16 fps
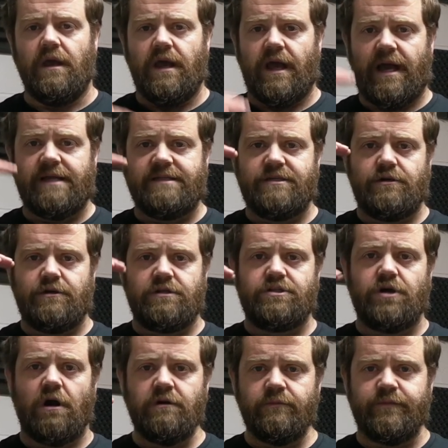and our
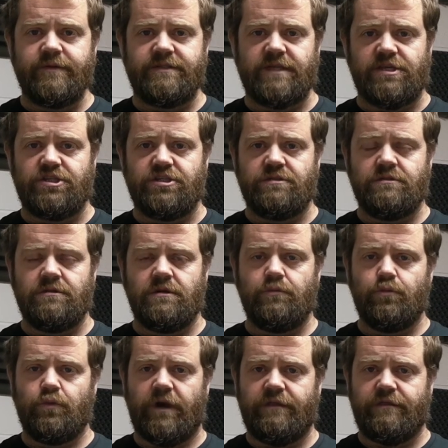tongue position
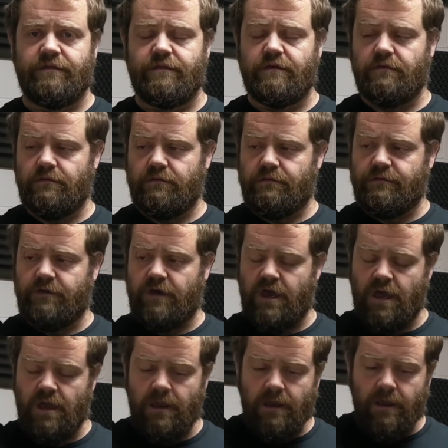with the
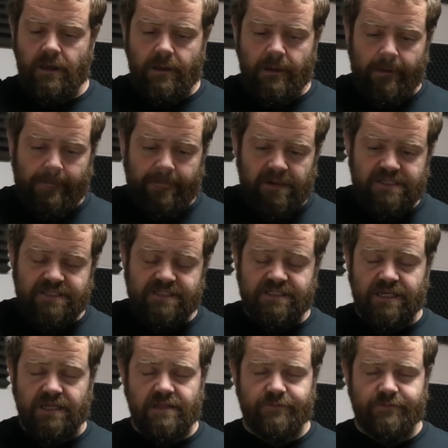
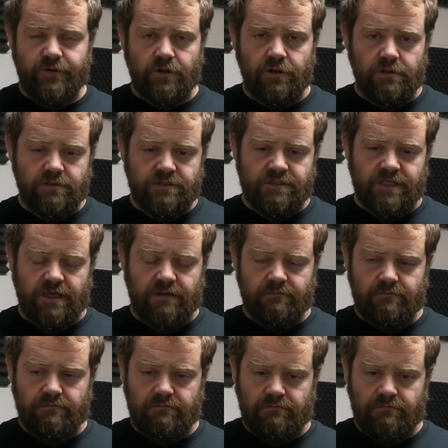syllables that
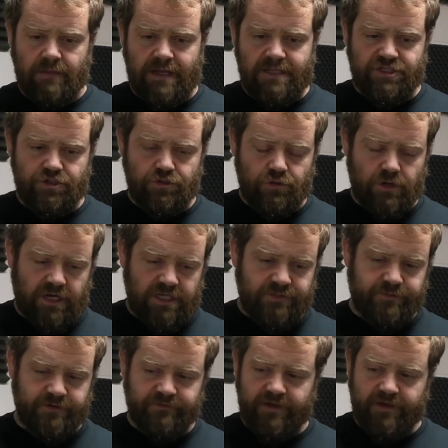Maggio has
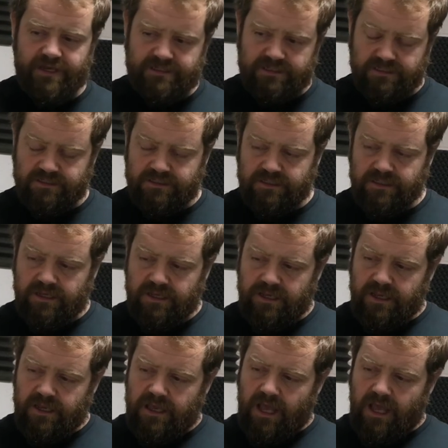provided
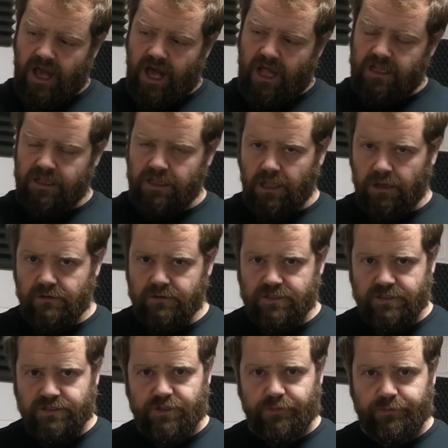allows
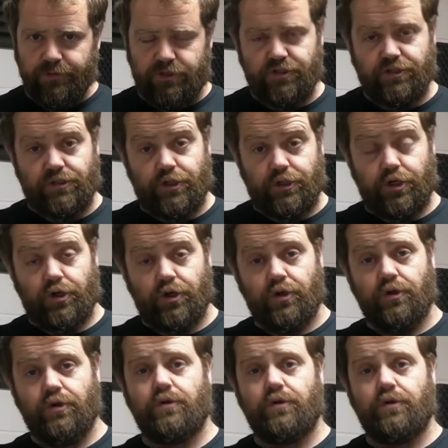us to push through